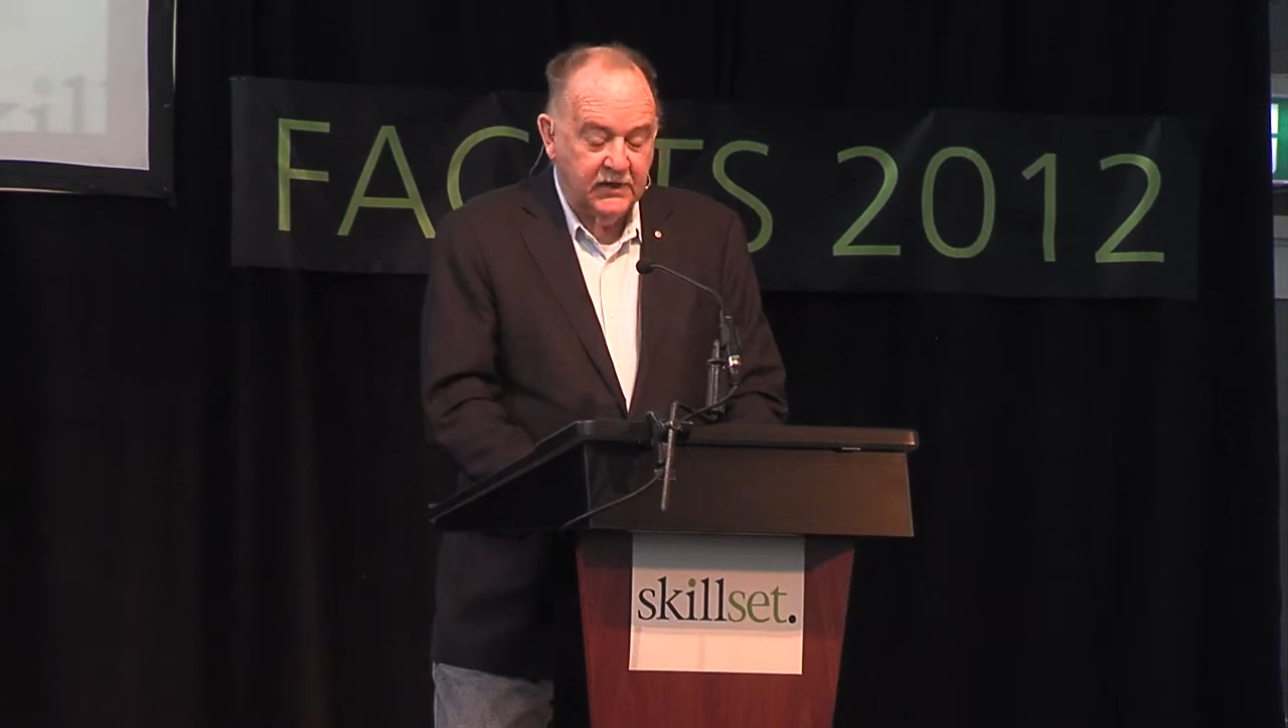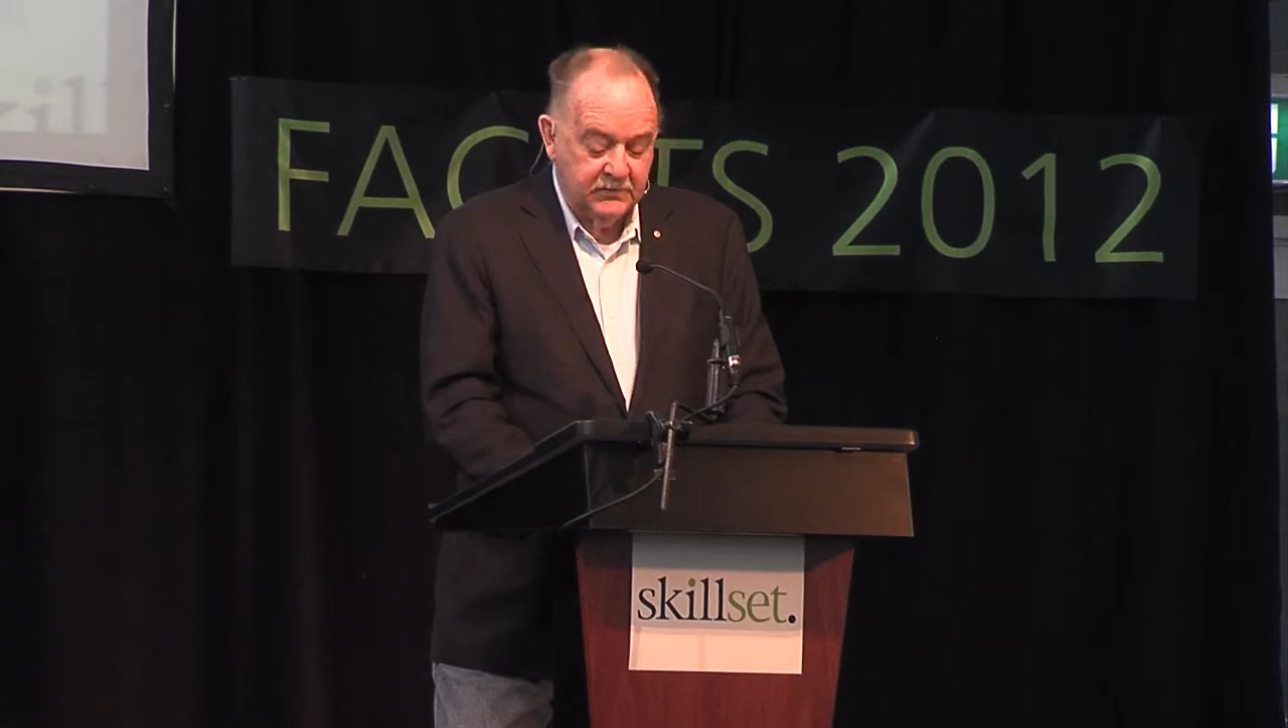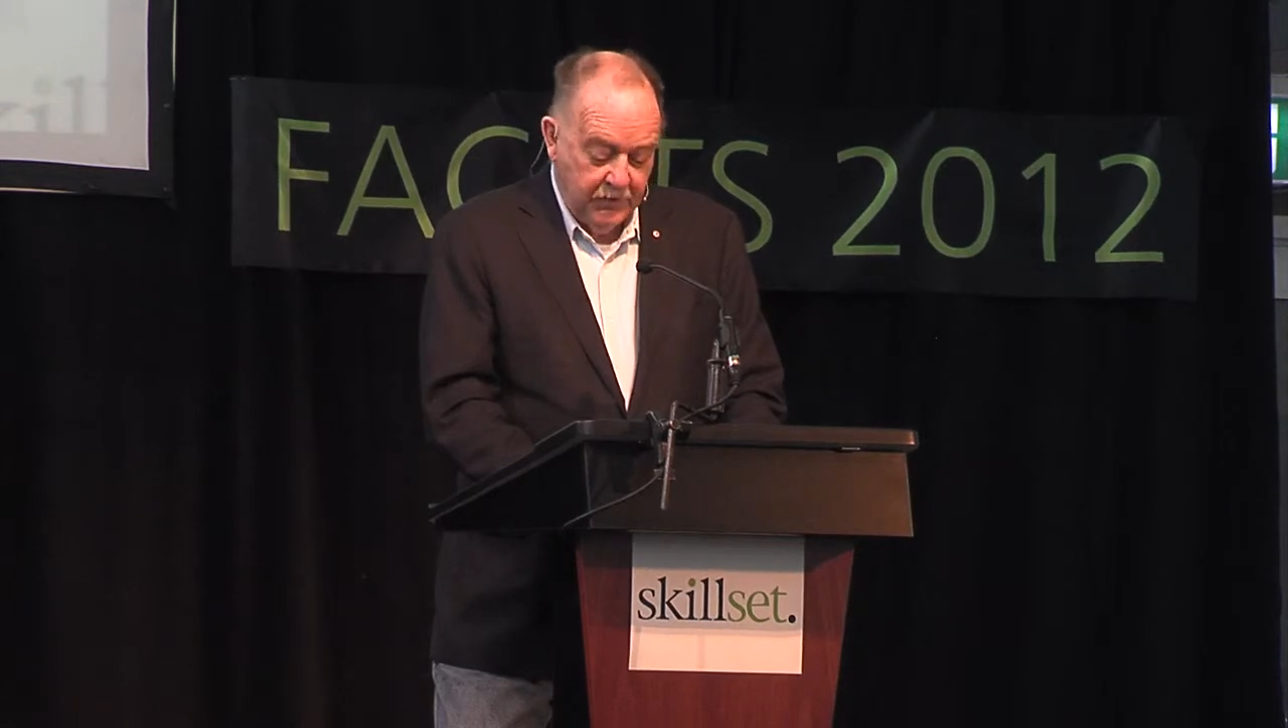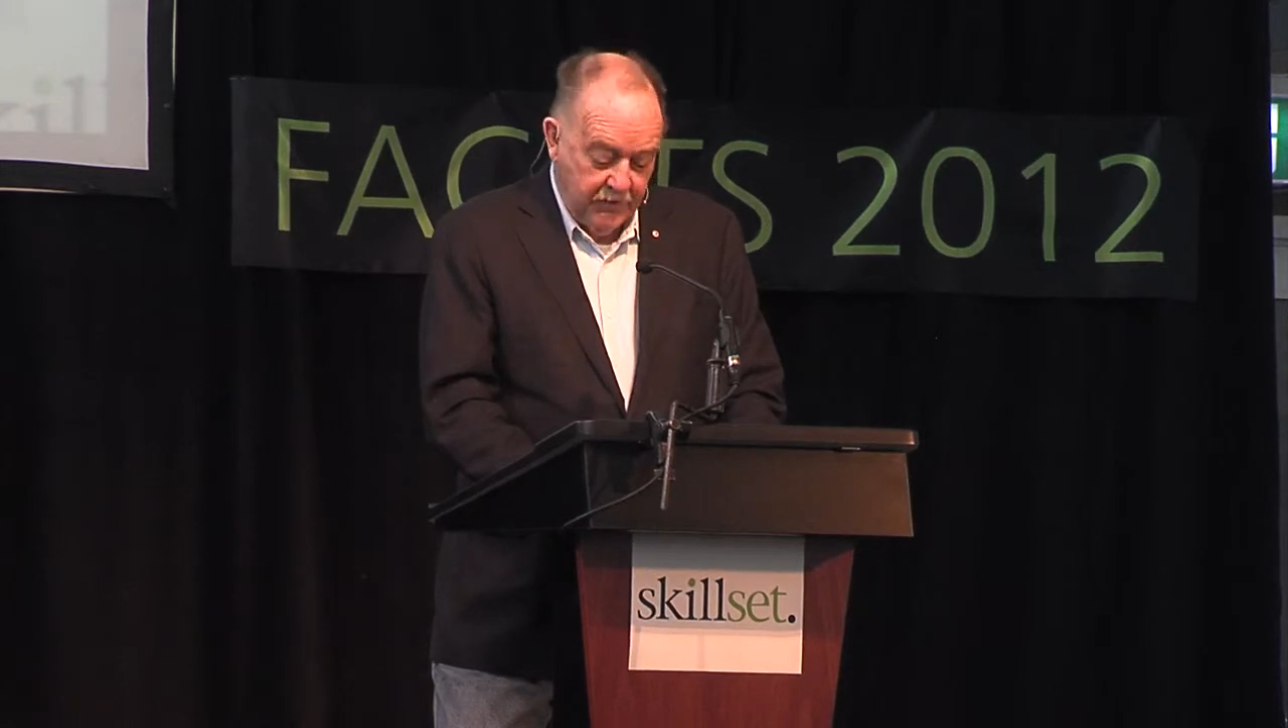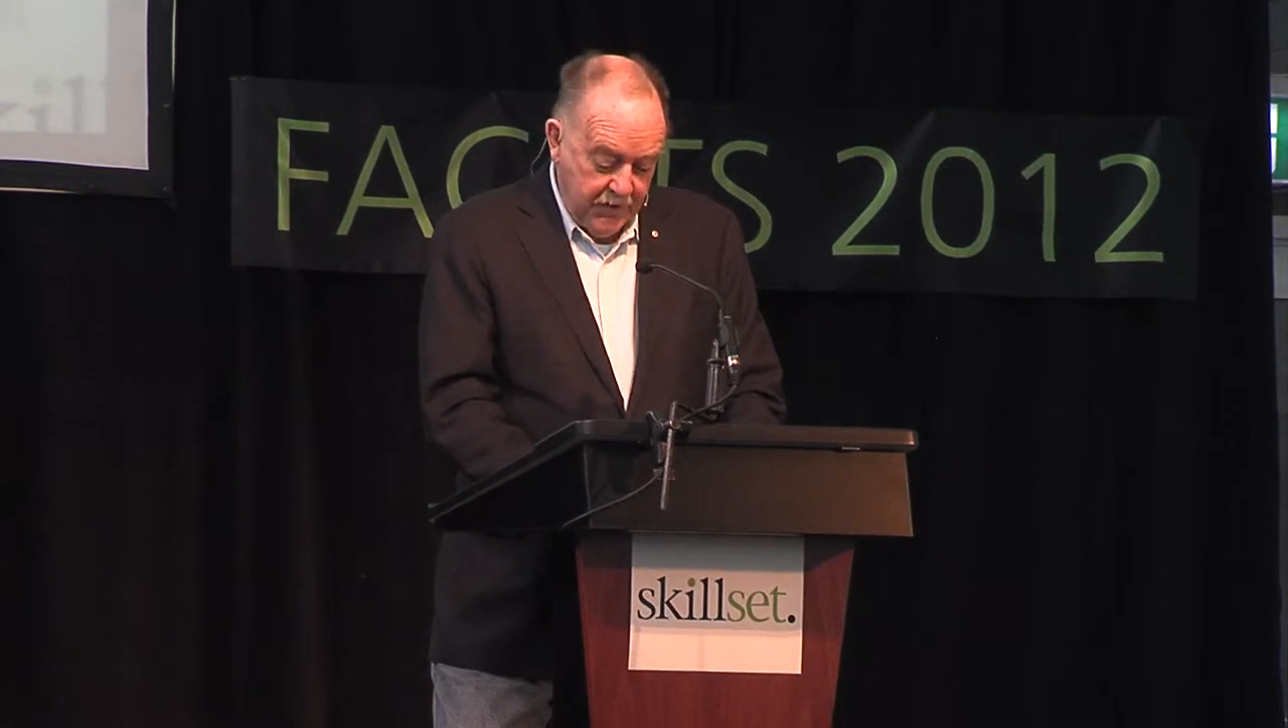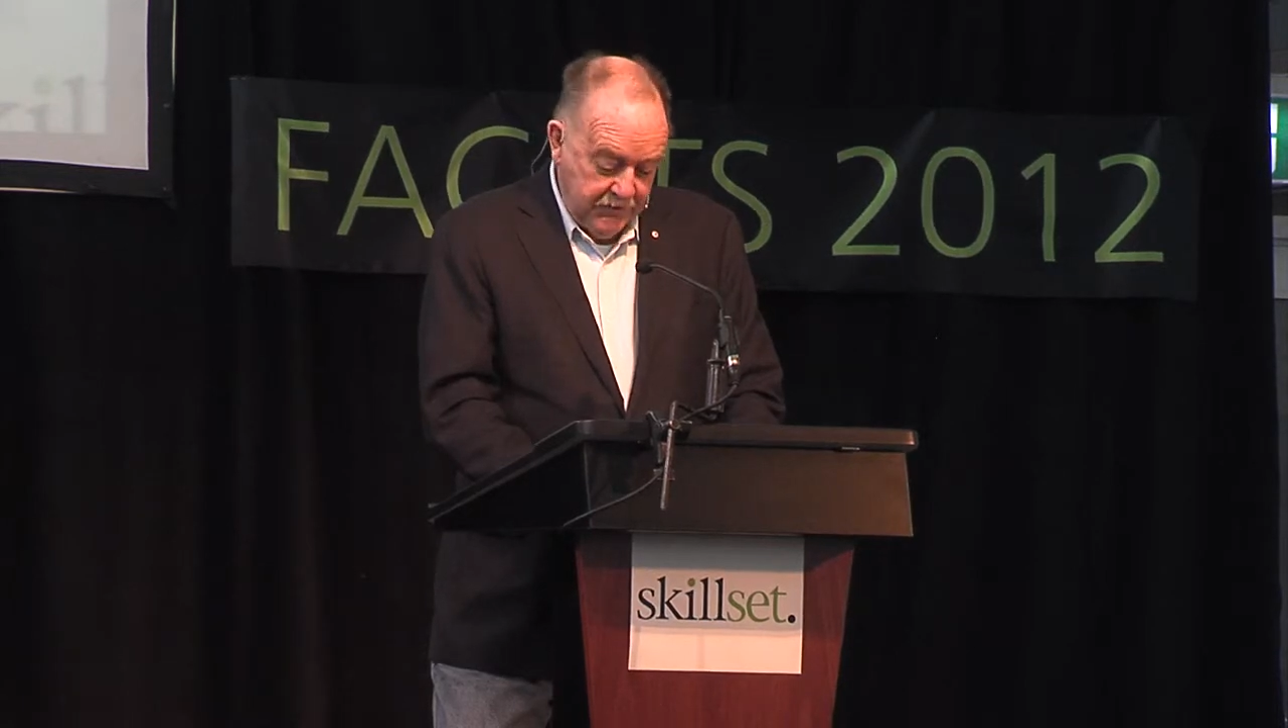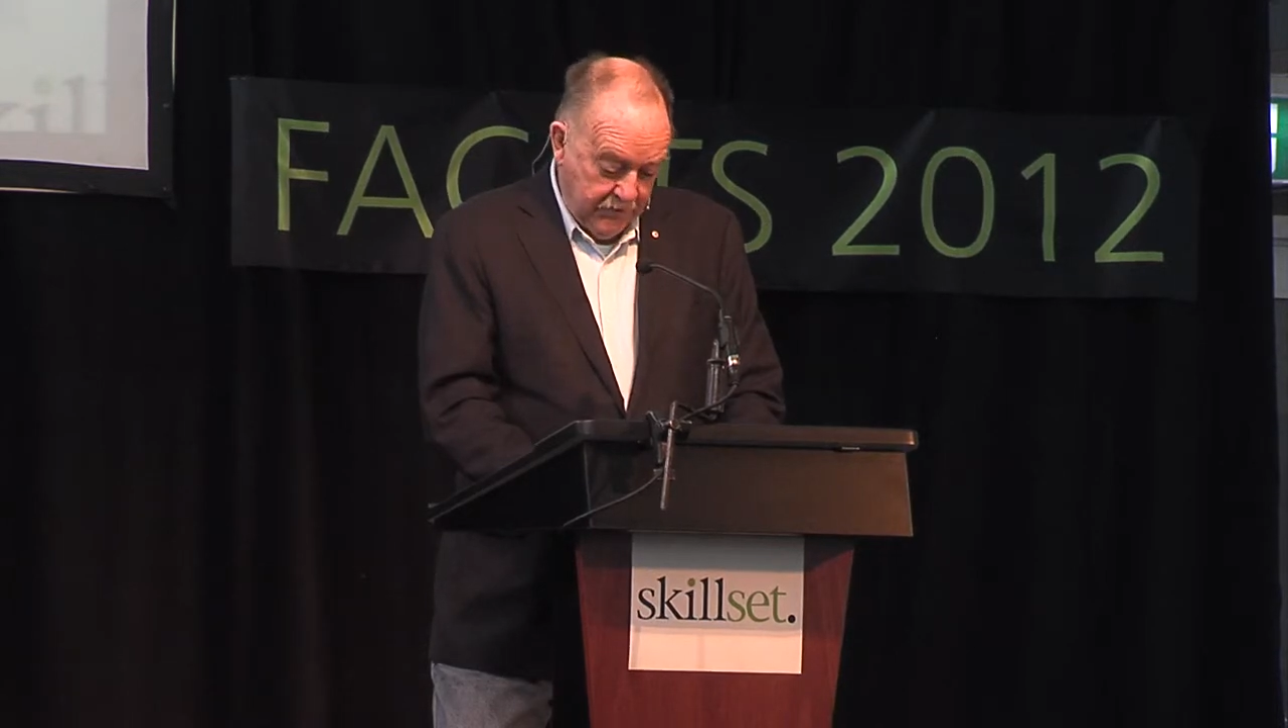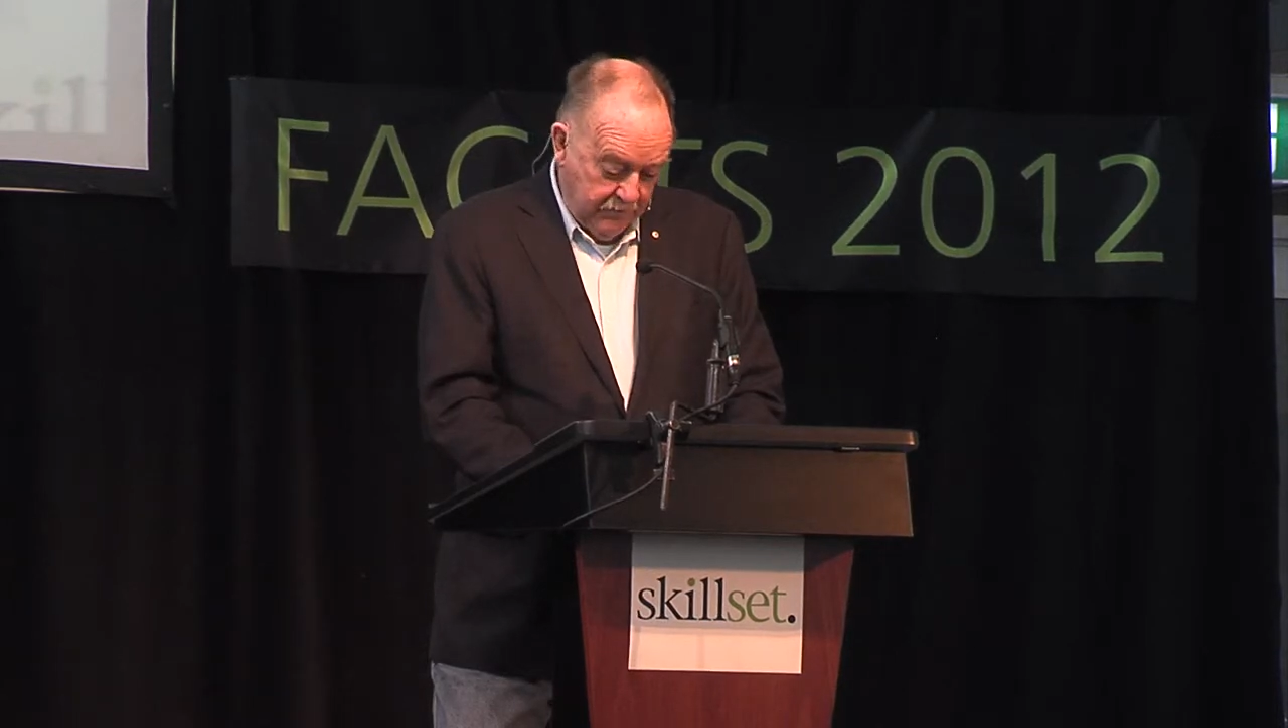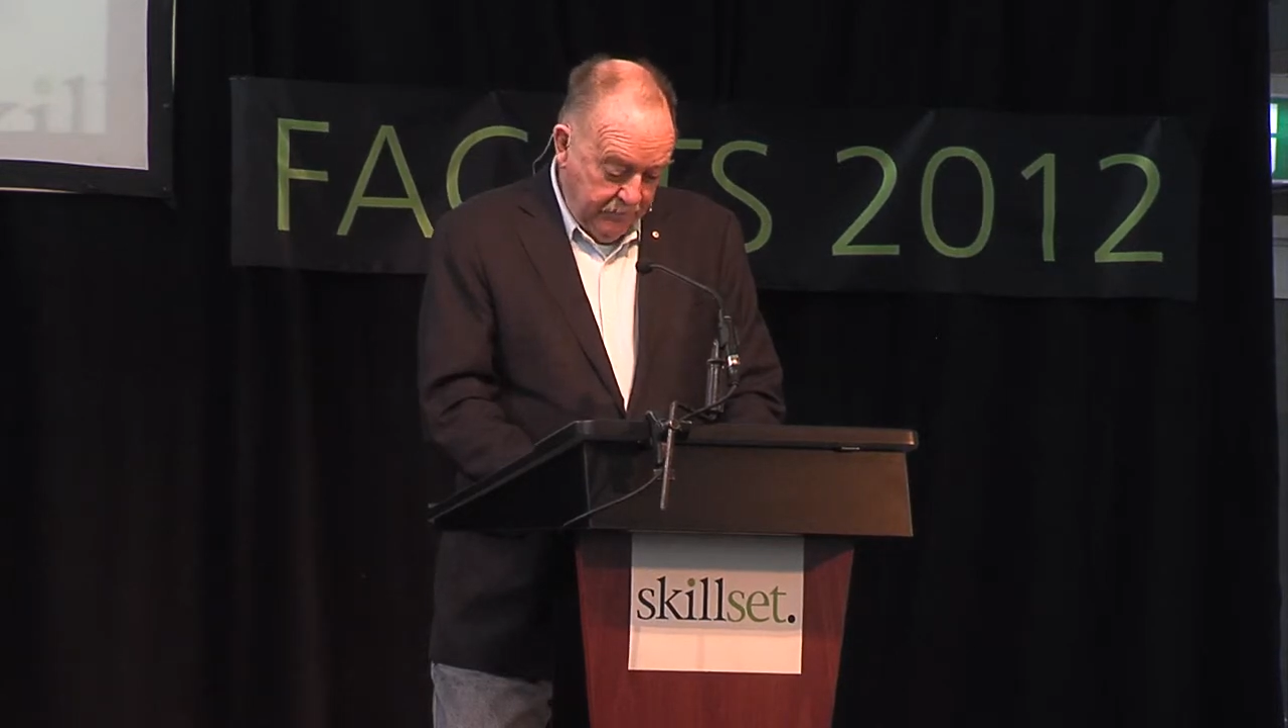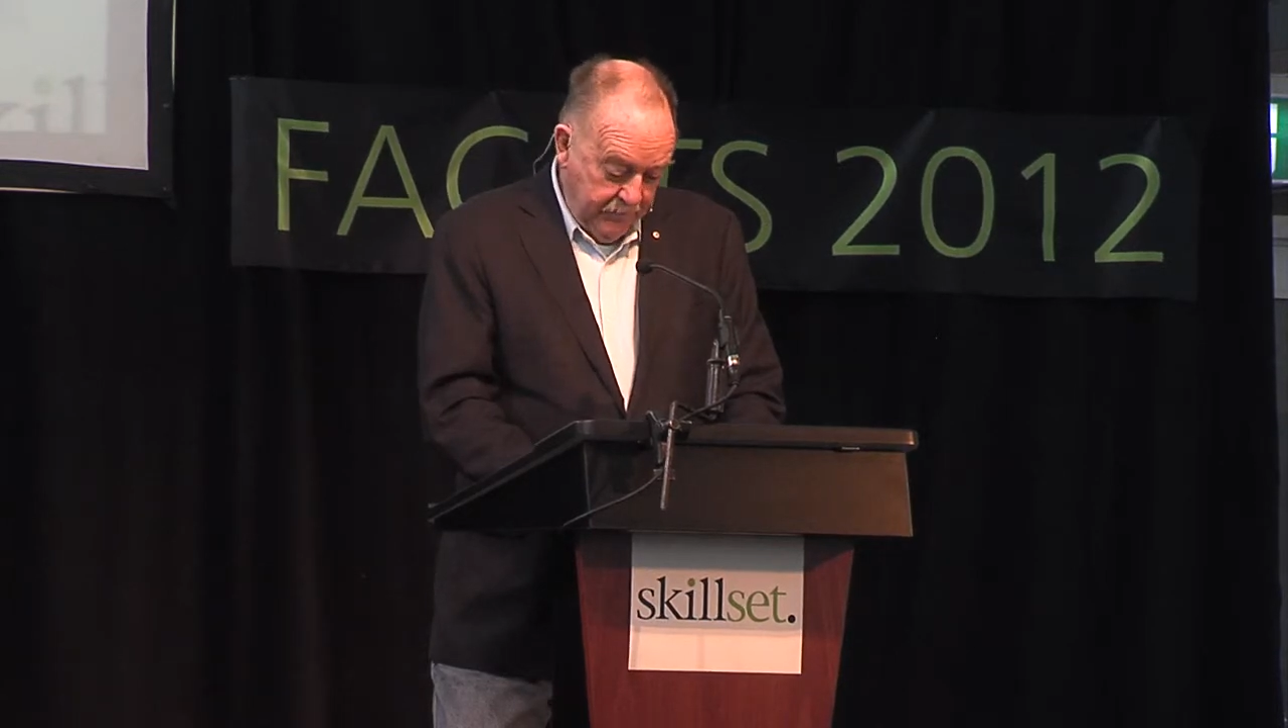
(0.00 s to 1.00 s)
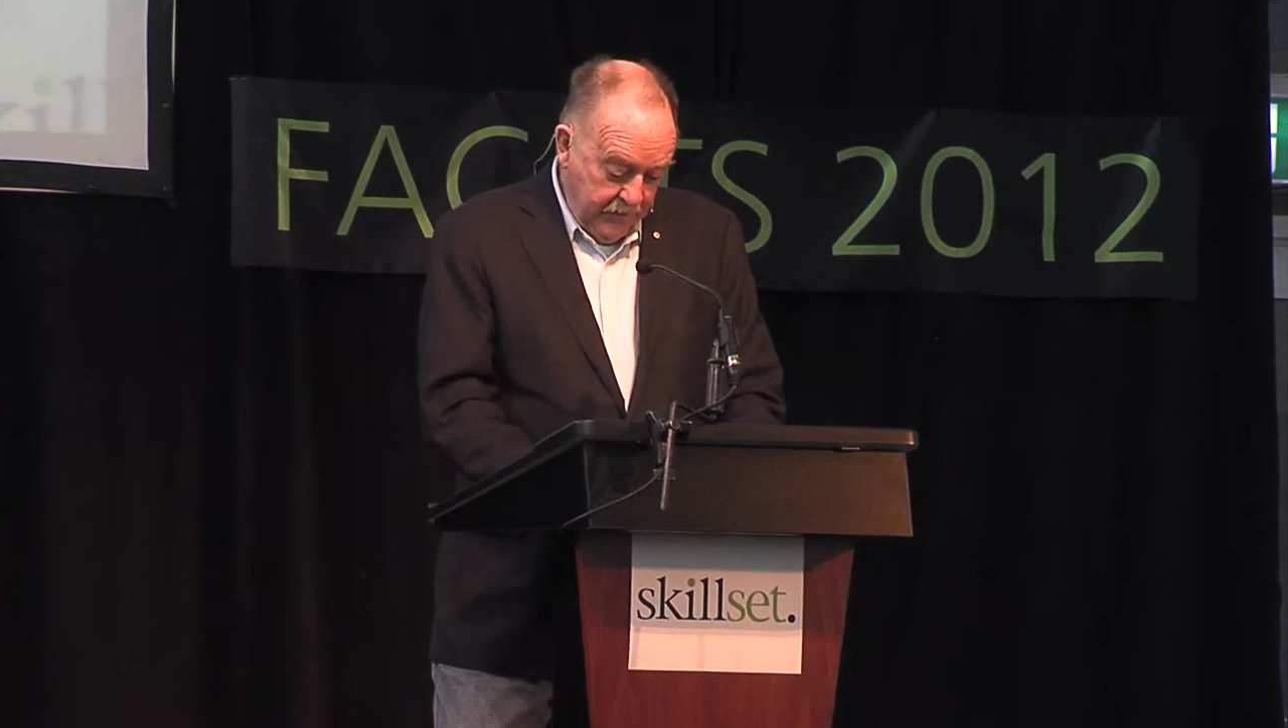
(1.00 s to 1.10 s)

exploration